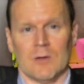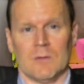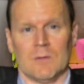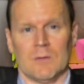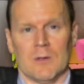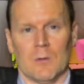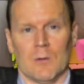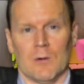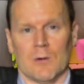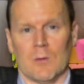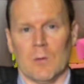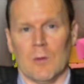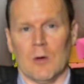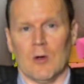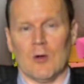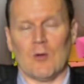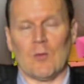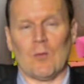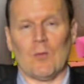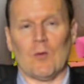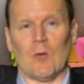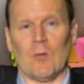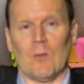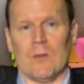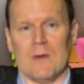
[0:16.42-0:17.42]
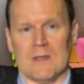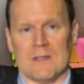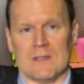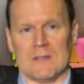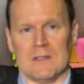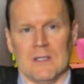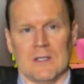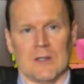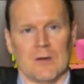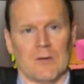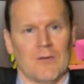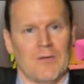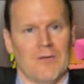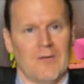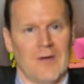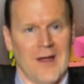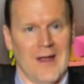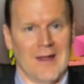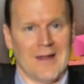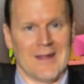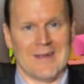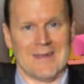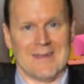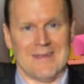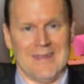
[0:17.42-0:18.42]
but with multiple missing or
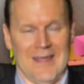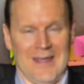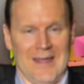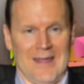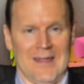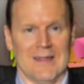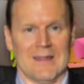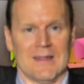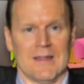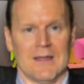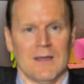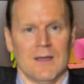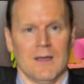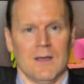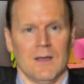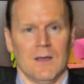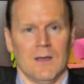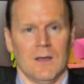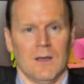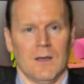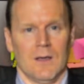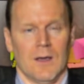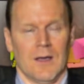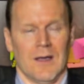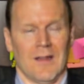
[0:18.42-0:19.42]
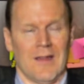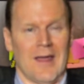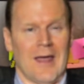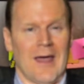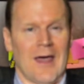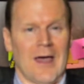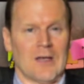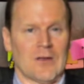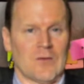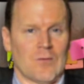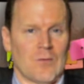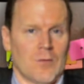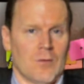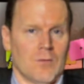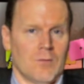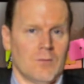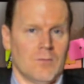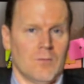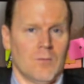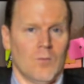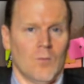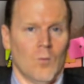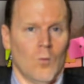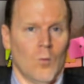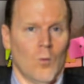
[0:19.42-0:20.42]
failing teeth. And they ask for
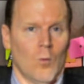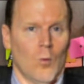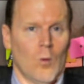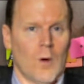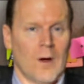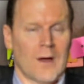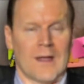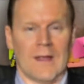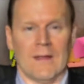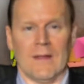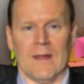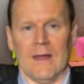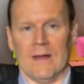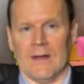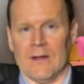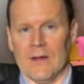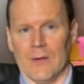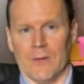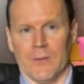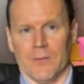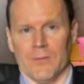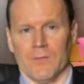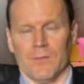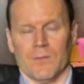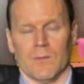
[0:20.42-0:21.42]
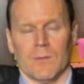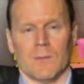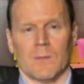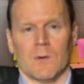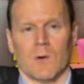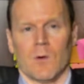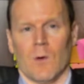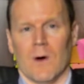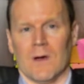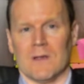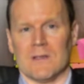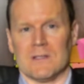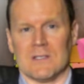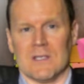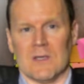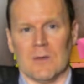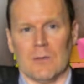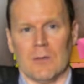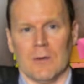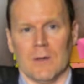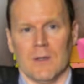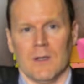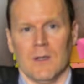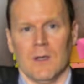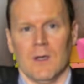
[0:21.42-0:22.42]
what can they do? Quite
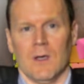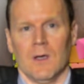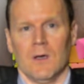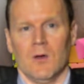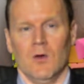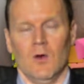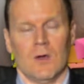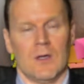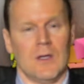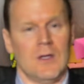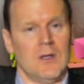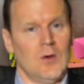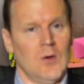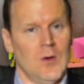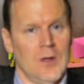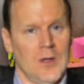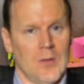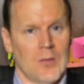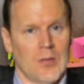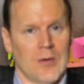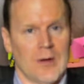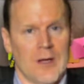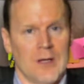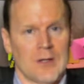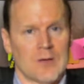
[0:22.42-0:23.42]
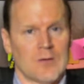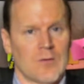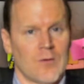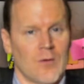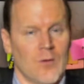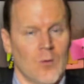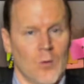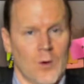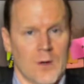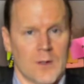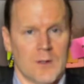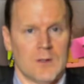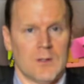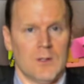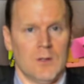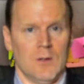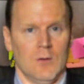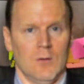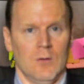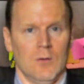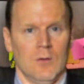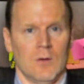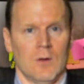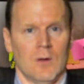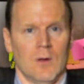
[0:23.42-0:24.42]
simply, you can do implants for one
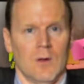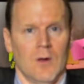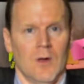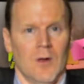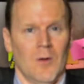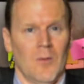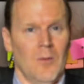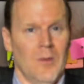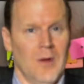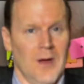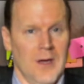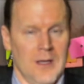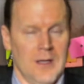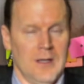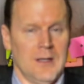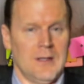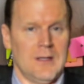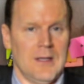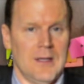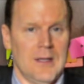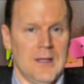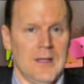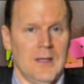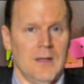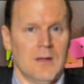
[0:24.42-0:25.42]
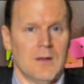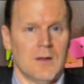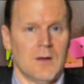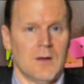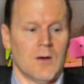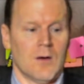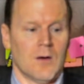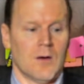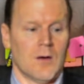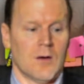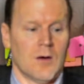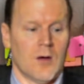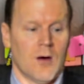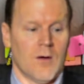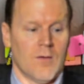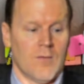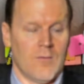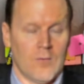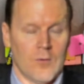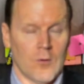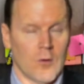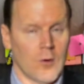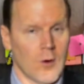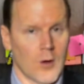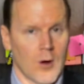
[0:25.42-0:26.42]
tooth, many teeth, a
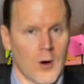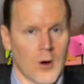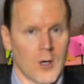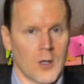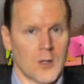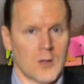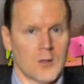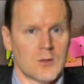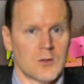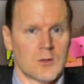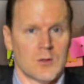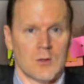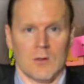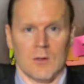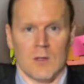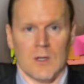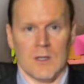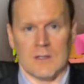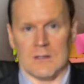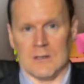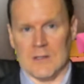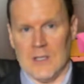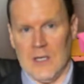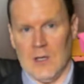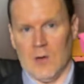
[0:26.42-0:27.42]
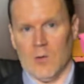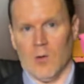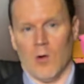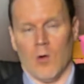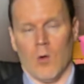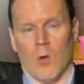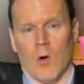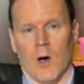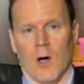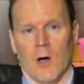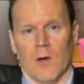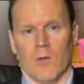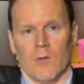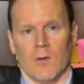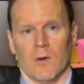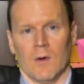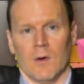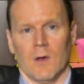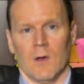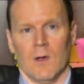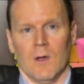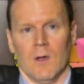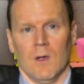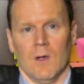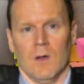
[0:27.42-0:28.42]
full arch, a single quadrant.
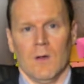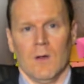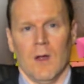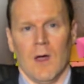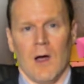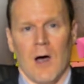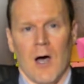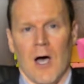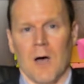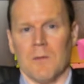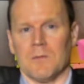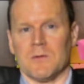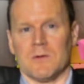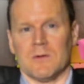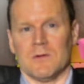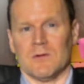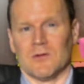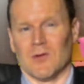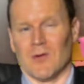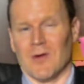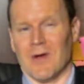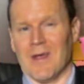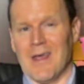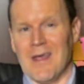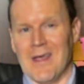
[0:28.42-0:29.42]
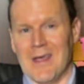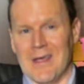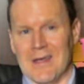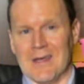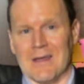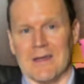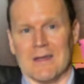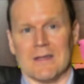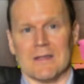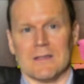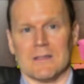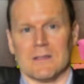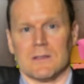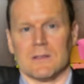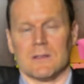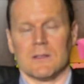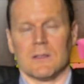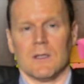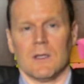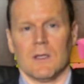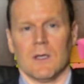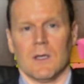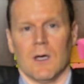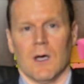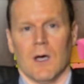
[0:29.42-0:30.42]
The options are endless.
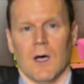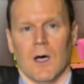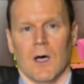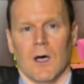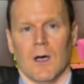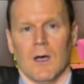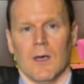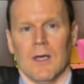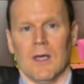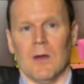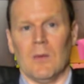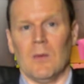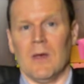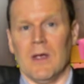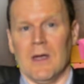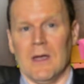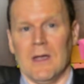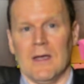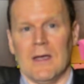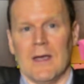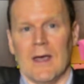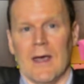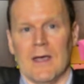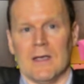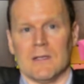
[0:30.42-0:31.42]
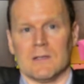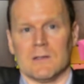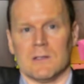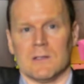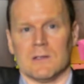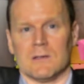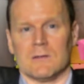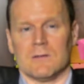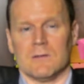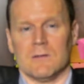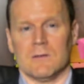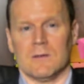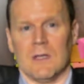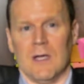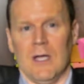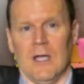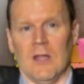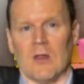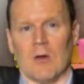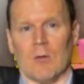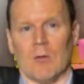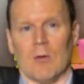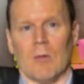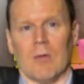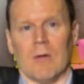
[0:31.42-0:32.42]
Uh, in many cases,
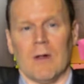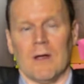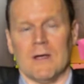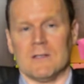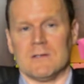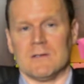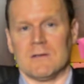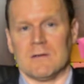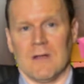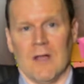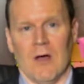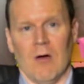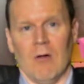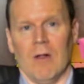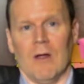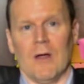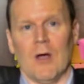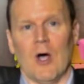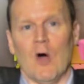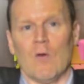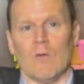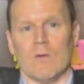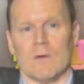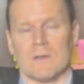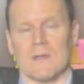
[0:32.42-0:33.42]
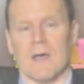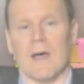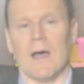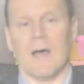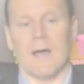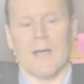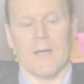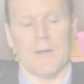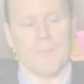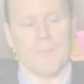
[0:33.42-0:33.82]
teeth are replaced slowly over time.